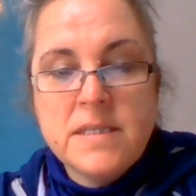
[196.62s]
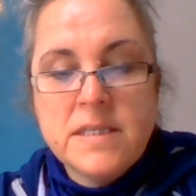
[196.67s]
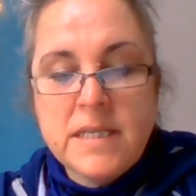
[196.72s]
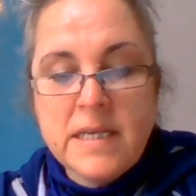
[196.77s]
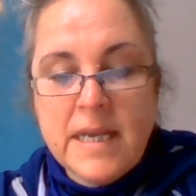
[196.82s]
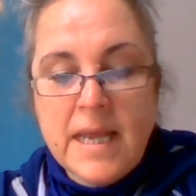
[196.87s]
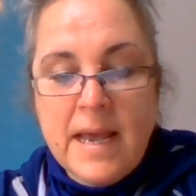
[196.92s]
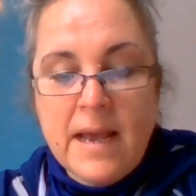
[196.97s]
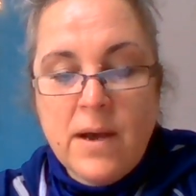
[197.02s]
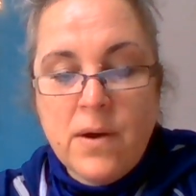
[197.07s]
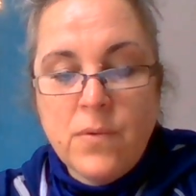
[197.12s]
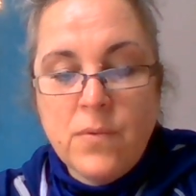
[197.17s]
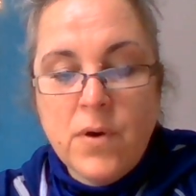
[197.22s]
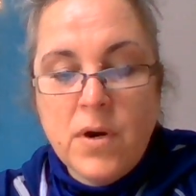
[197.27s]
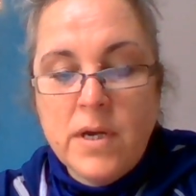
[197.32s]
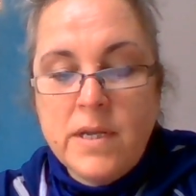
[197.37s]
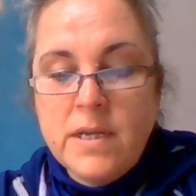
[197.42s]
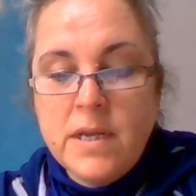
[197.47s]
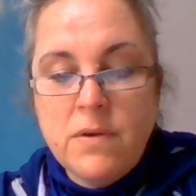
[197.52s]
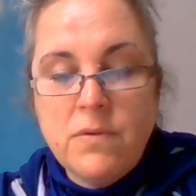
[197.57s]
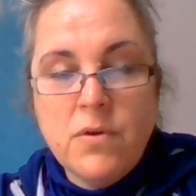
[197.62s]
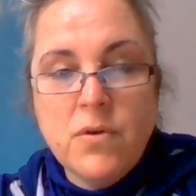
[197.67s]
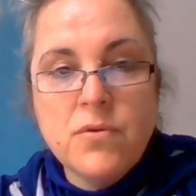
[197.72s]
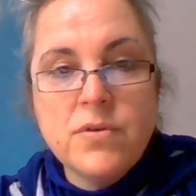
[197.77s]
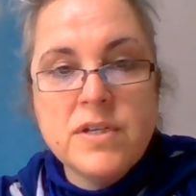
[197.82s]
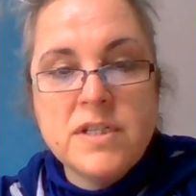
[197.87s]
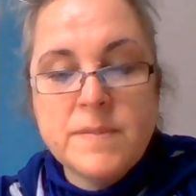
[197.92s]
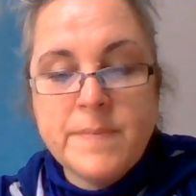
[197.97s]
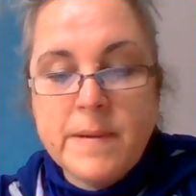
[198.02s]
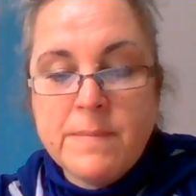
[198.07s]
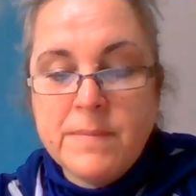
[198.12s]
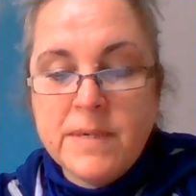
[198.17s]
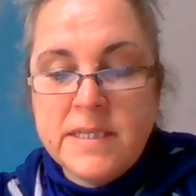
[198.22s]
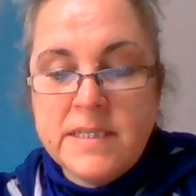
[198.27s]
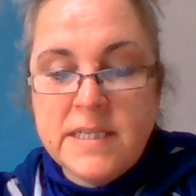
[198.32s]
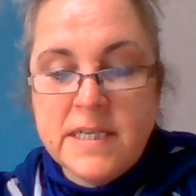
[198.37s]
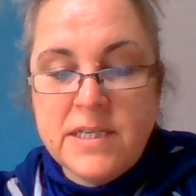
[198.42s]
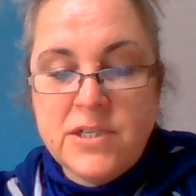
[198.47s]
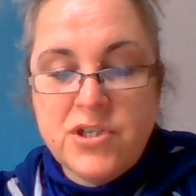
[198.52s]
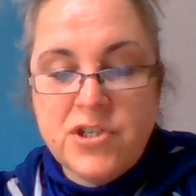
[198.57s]
So now I no longer spent my
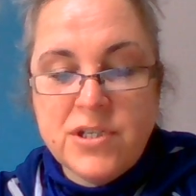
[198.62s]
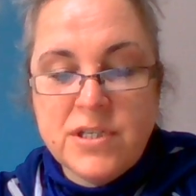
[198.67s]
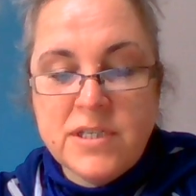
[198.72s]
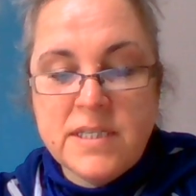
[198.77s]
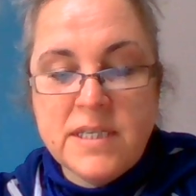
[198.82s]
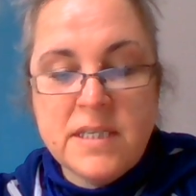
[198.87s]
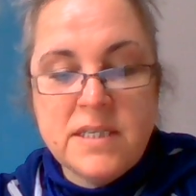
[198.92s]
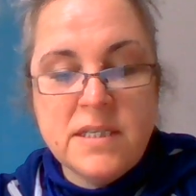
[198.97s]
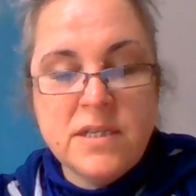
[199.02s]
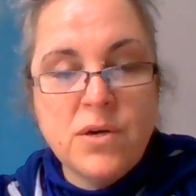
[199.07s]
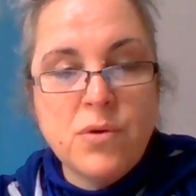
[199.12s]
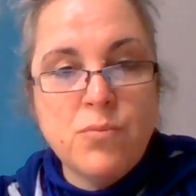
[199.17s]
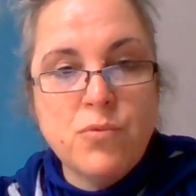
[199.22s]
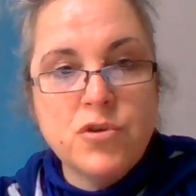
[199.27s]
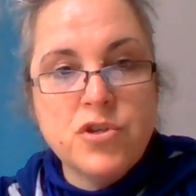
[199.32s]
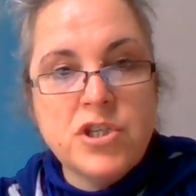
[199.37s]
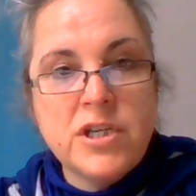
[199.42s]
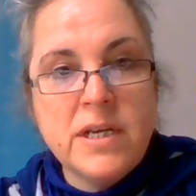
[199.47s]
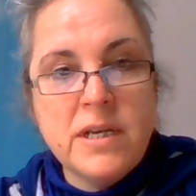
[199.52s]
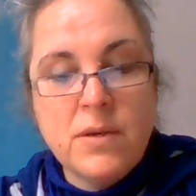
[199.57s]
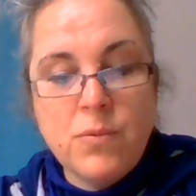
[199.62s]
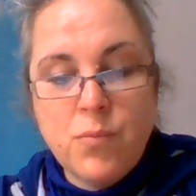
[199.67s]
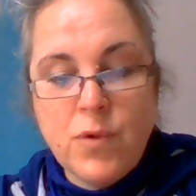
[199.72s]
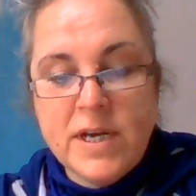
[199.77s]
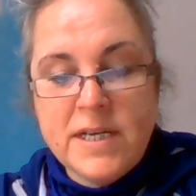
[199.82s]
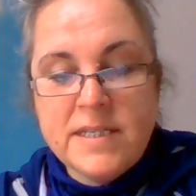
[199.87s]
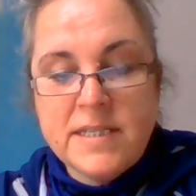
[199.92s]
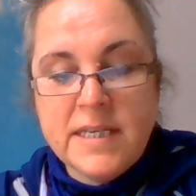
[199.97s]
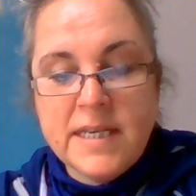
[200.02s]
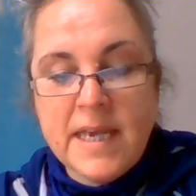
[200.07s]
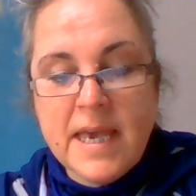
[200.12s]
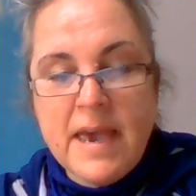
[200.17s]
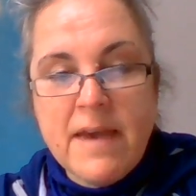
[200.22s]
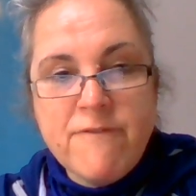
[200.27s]
days just sitting on Watch Hill and waiting.